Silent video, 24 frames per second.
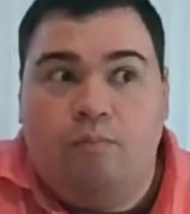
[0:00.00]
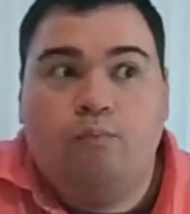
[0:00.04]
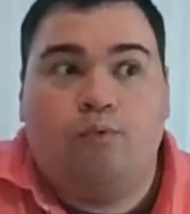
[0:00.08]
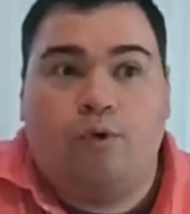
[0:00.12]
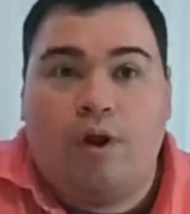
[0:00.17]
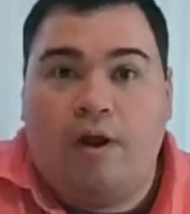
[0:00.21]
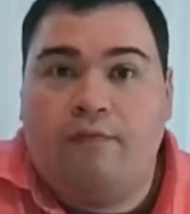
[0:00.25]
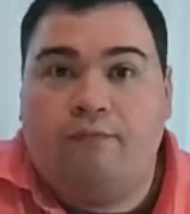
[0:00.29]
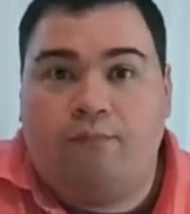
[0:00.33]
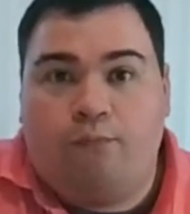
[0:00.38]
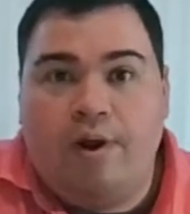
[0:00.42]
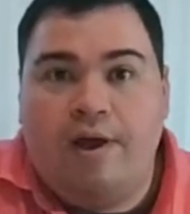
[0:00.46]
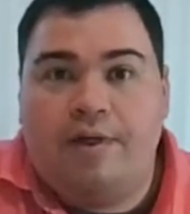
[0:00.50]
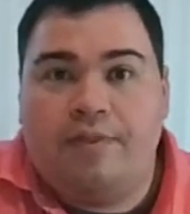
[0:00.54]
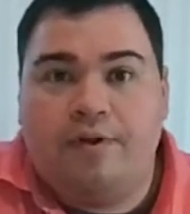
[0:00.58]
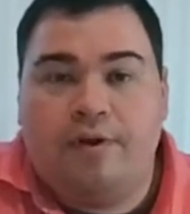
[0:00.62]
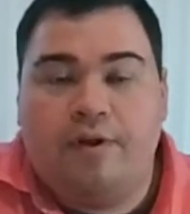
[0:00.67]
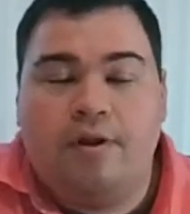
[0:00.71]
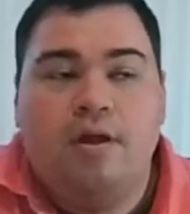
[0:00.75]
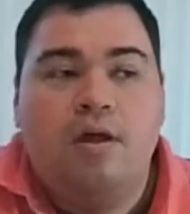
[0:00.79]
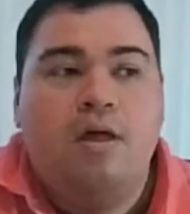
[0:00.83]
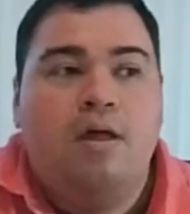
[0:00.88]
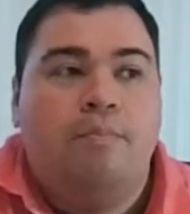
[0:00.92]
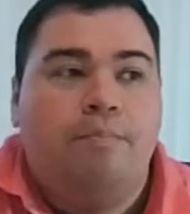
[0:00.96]
Rough
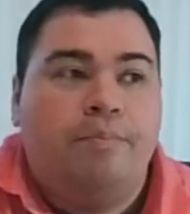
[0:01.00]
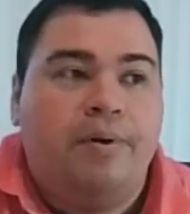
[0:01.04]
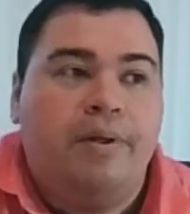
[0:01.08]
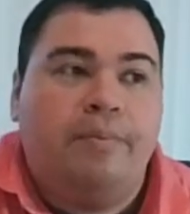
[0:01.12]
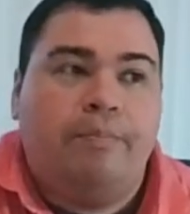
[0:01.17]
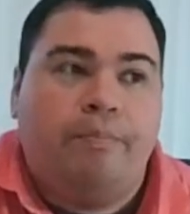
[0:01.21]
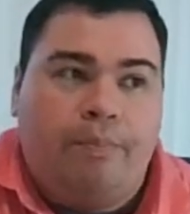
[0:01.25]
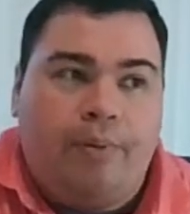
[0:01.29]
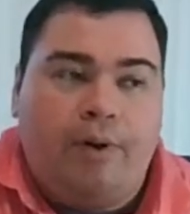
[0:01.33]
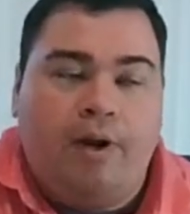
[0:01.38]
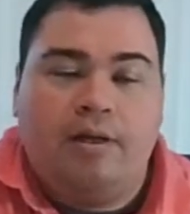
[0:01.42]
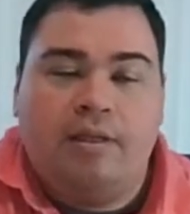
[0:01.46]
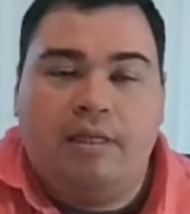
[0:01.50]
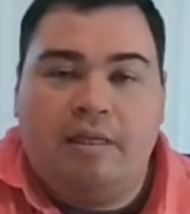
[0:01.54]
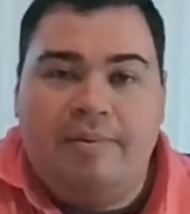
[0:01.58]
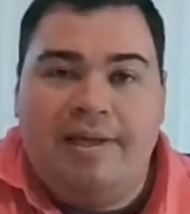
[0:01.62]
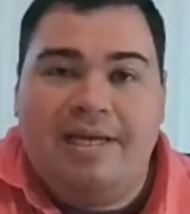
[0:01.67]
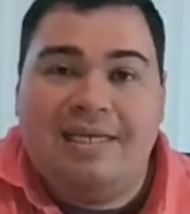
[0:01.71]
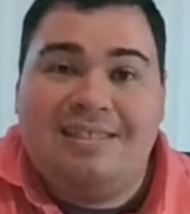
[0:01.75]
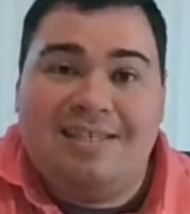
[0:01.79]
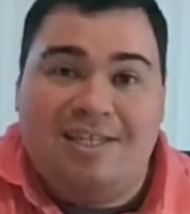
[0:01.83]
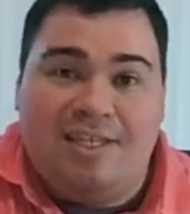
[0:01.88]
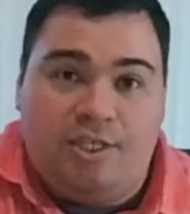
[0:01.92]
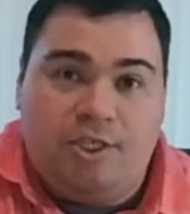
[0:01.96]
weather. But partly
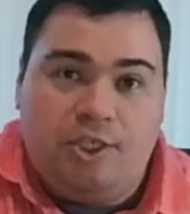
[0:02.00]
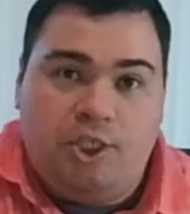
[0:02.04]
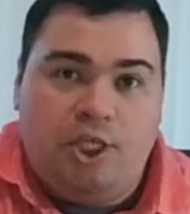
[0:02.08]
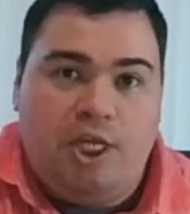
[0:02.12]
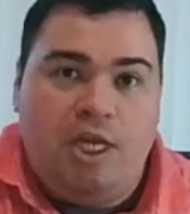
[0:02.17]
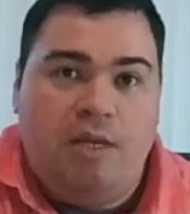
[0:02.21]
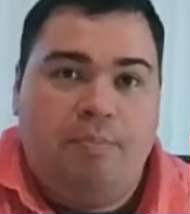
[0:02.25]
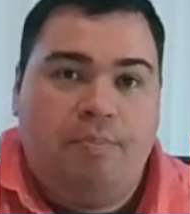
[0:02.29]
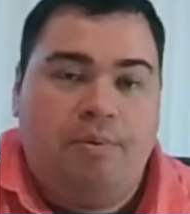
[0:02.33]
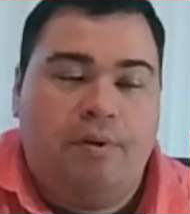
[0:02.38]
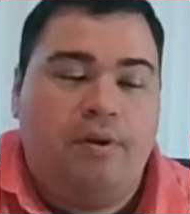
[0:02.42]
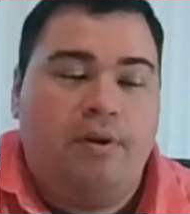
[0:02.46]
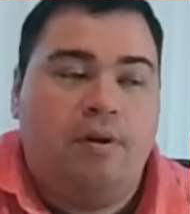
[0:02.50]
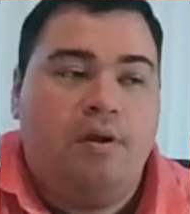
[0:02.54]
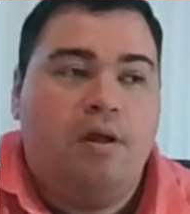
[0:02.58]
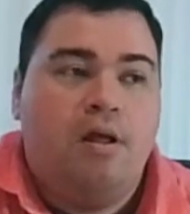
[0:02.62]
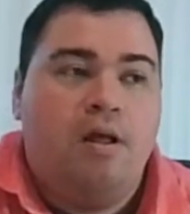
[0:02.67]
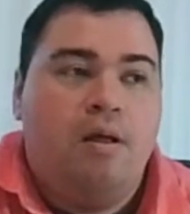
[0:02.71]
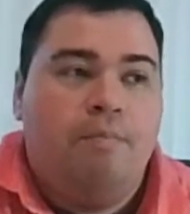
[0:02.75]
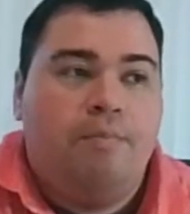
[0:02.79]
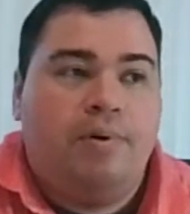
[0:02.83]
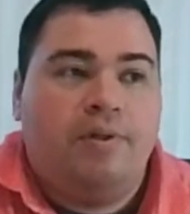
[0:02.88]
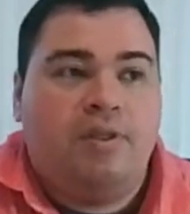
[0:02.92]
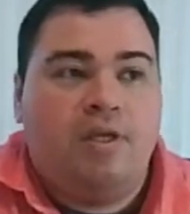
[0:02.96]
because it's cheaper,
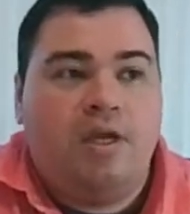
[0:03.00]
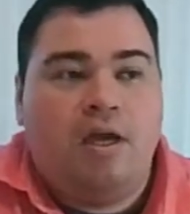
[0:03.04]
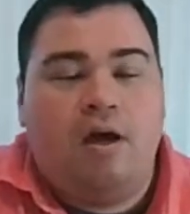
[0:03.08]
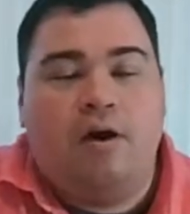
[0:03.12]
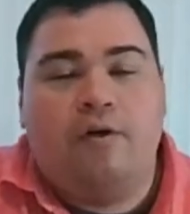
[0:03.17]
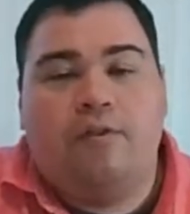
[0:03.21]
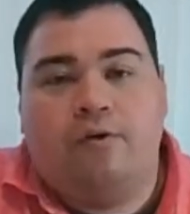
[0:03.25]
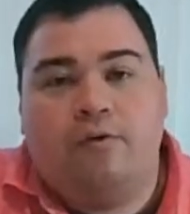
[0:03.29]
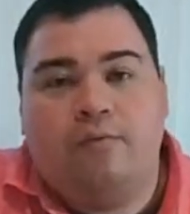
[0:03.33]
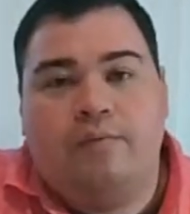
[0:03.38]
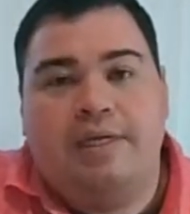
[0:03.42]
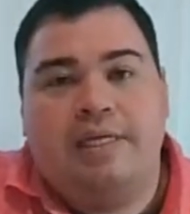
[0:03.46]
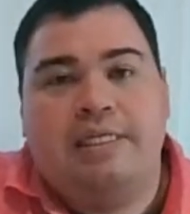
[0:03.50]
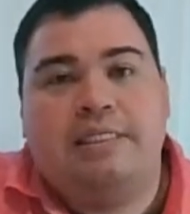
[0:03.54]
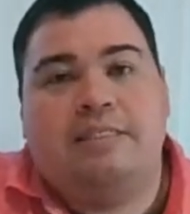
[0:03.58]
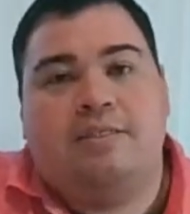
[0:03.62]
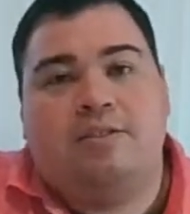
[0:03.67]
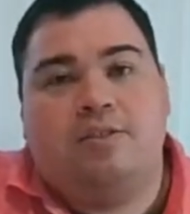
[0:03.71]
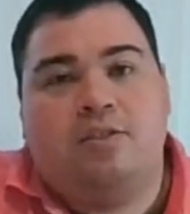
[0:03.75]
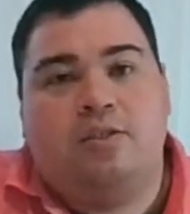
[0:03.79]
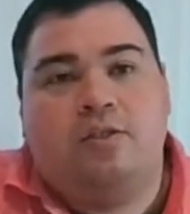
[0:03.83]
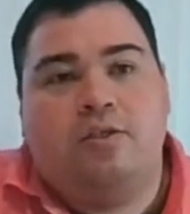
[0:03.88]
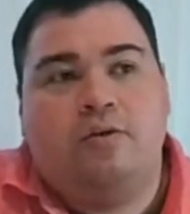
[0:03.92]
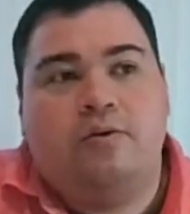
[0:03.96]
but the other
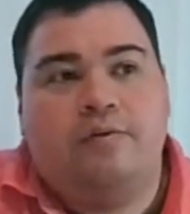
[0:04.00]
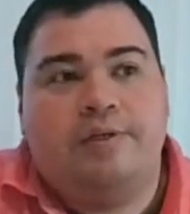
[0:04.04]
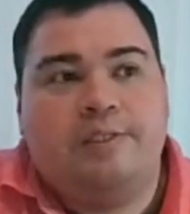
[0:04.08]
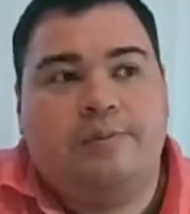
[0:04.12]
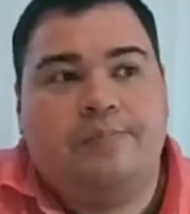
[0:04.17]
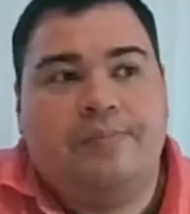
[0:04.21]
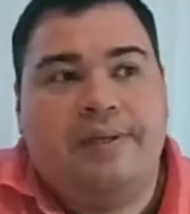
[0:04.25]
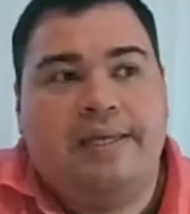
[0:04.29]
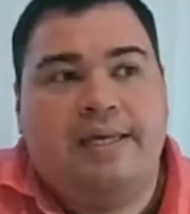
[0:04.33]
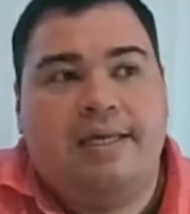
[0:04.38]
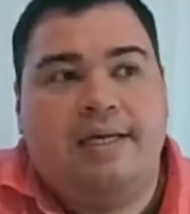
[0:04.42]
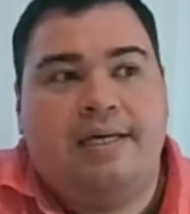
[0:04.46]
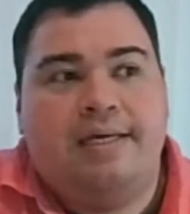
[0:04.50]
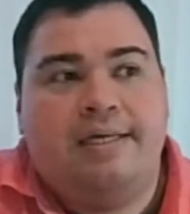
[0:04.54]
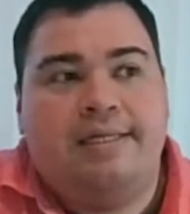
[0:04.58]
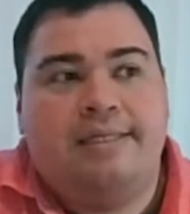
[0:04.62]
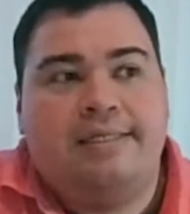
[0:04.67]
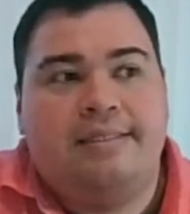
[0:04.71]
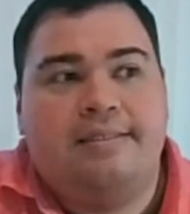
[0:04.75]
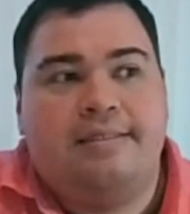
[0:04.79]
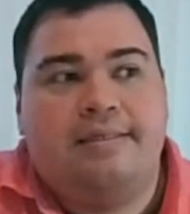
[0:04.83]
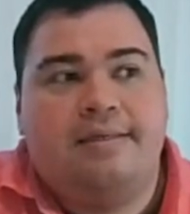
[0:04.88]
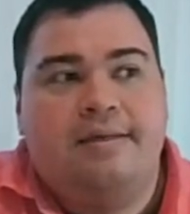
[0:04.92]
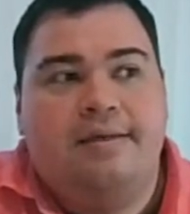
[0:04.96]
reason too is
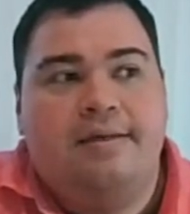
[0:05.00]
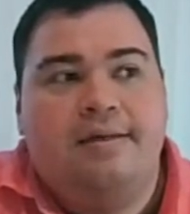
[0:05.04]
because